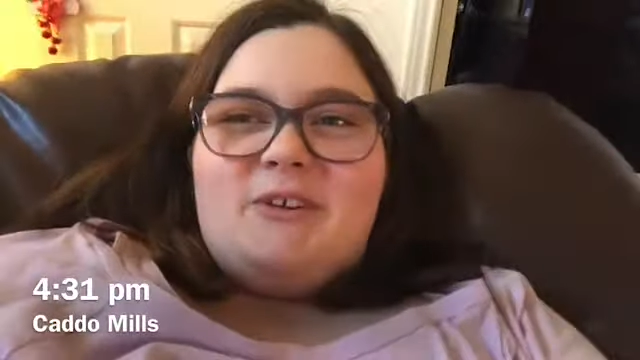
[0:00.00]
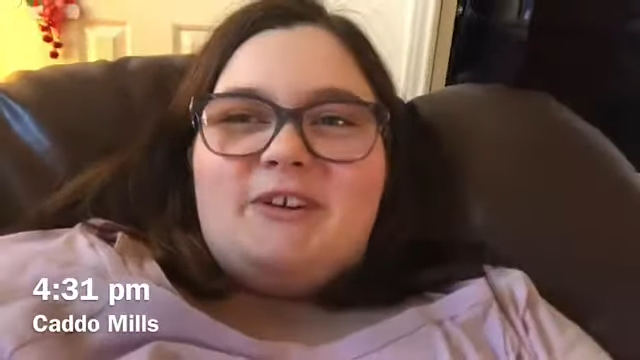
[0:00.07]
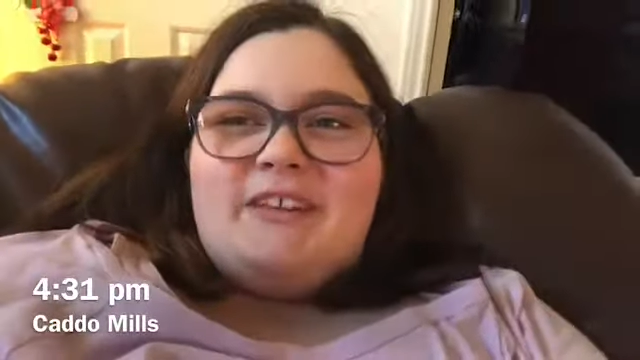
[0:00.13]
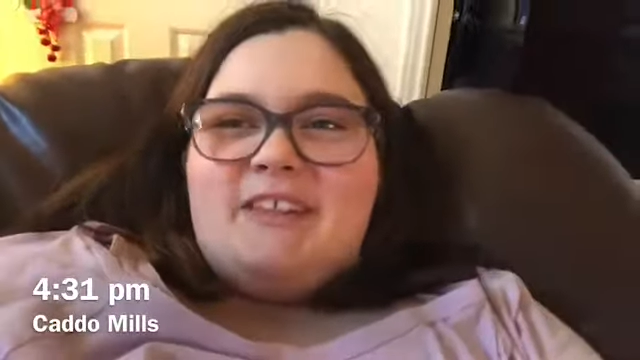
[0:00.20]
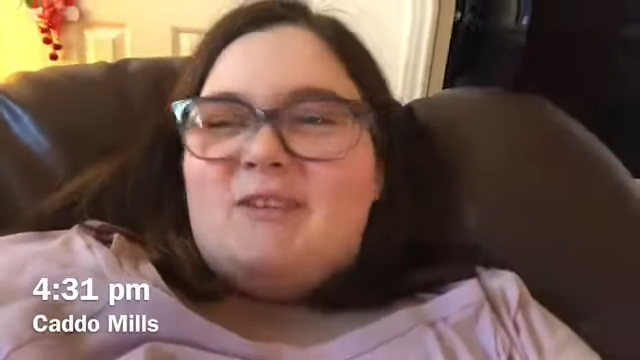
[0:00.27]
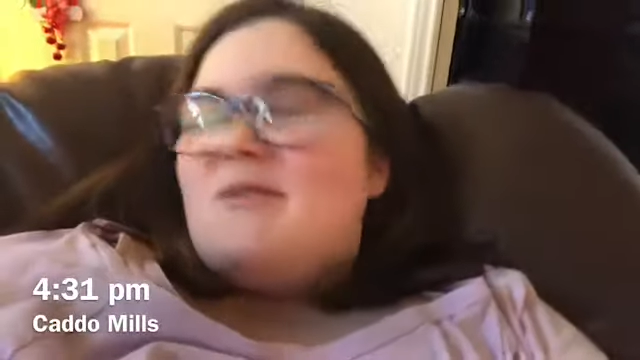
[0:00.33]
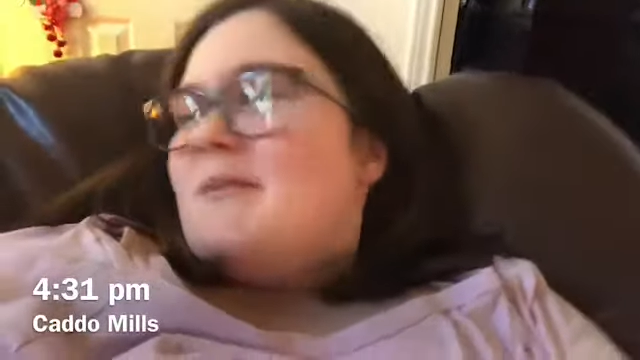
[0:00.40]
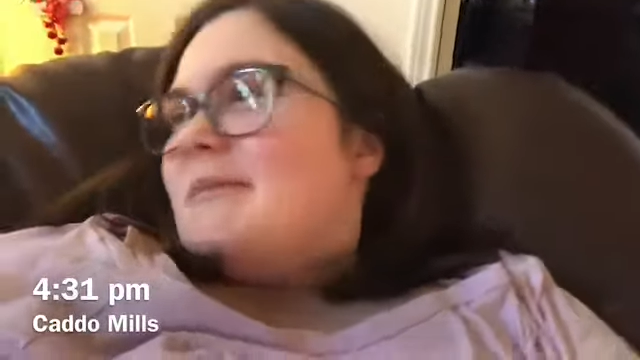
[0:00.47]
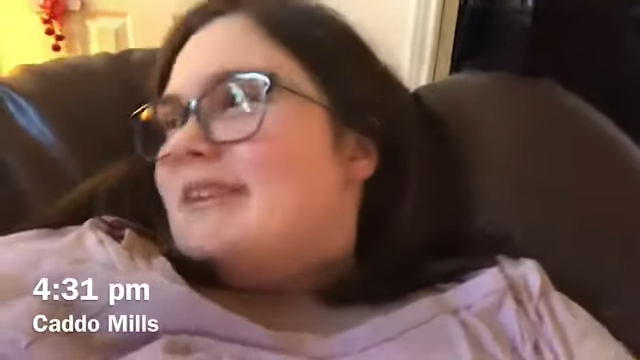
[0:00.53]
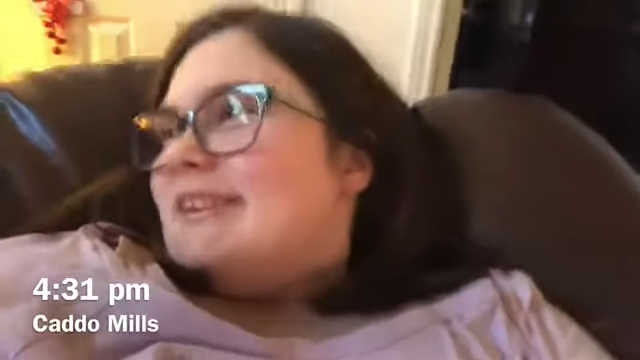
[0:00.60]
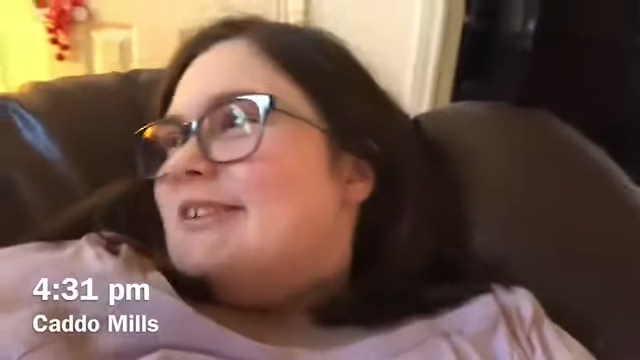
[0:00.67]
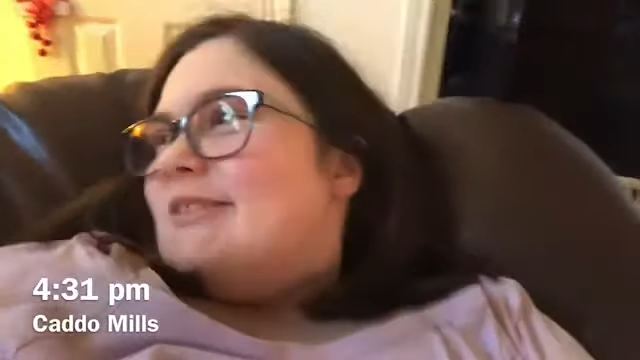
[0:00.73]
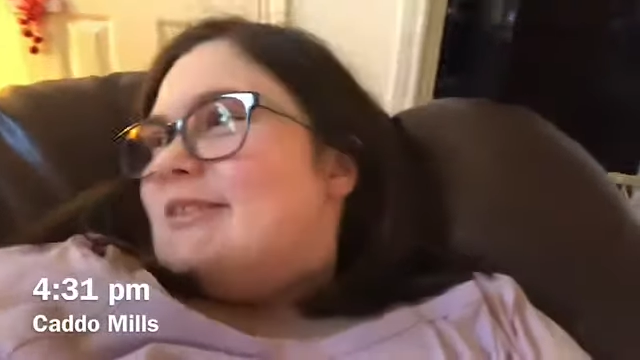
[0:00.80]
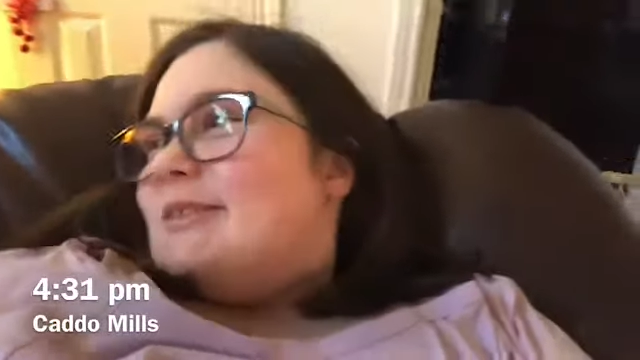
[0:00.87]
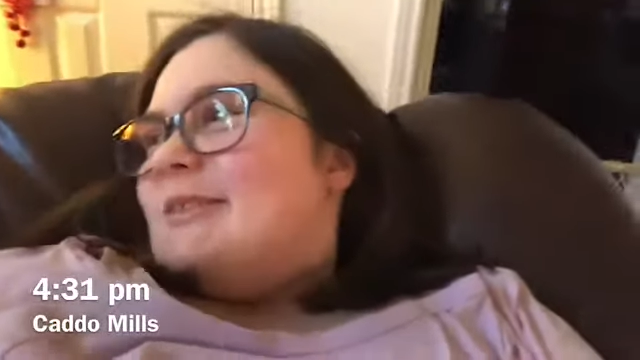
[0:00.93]
and they want me
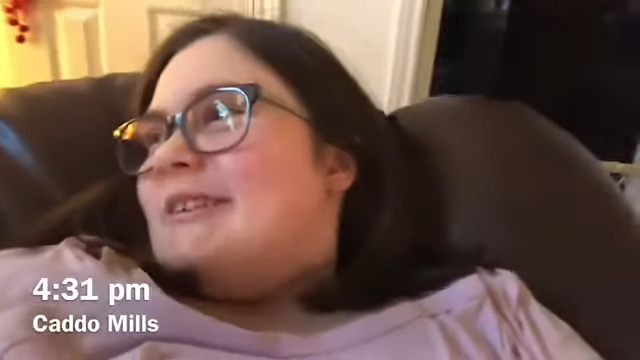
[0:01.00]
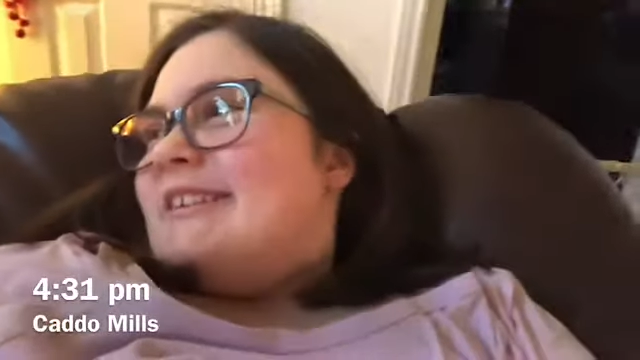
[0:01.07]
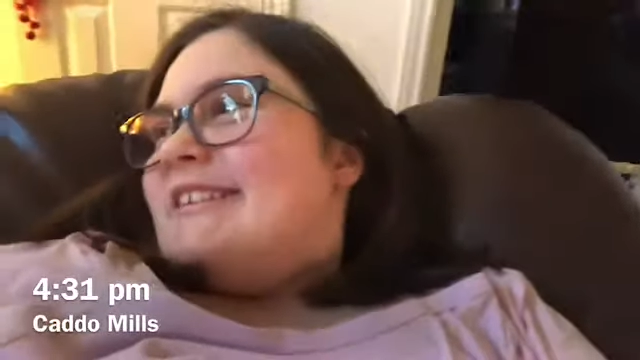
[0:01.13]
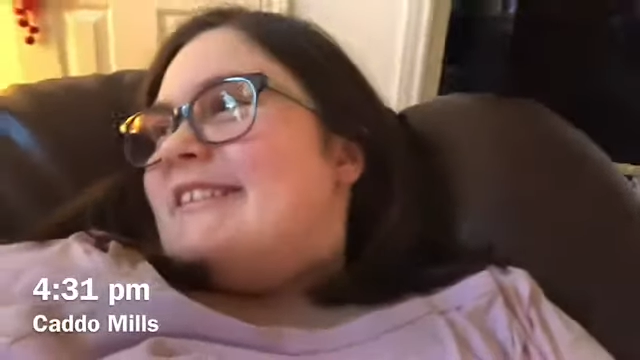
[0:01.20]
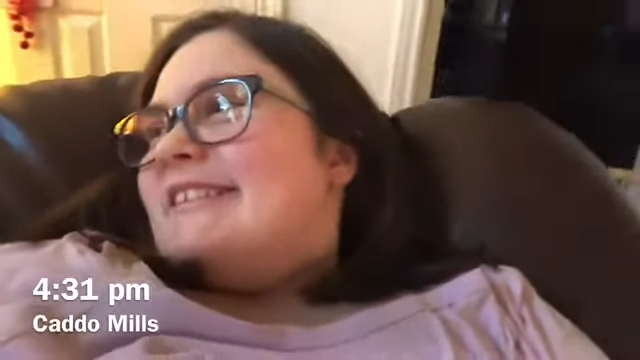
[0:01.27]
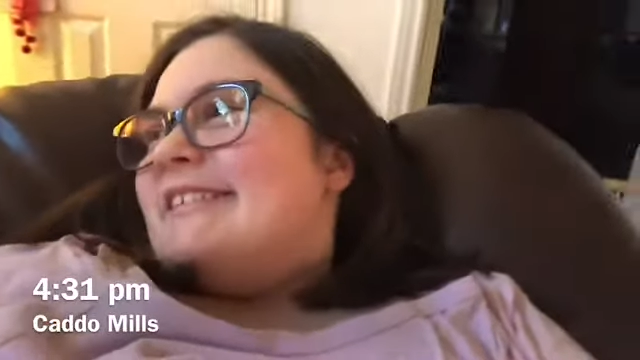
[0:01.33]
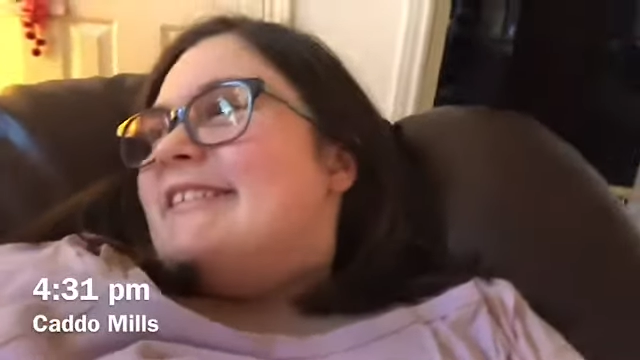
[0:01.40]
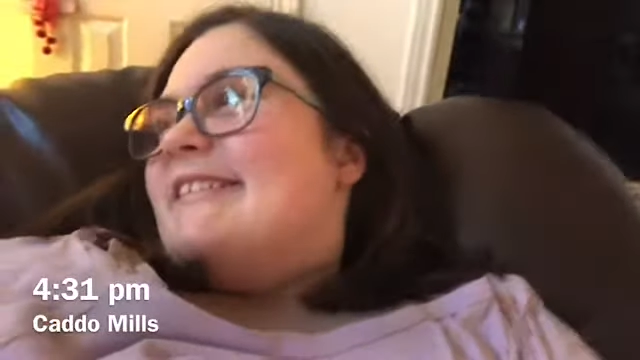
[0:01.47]
to do it.